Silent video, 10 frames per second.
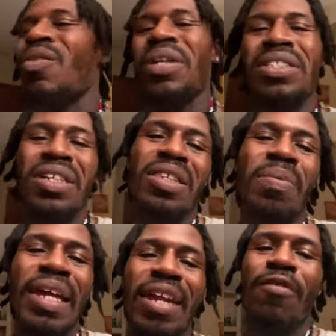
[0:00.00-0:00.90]
we took the
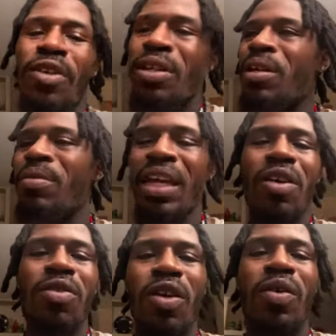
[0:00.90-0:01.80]
planet from them. They
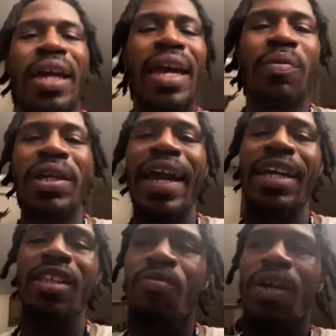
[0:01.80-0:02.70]
don't know that. We
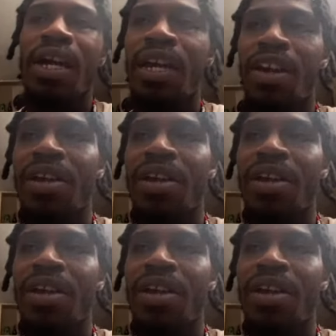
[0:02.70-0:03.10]
got them right here.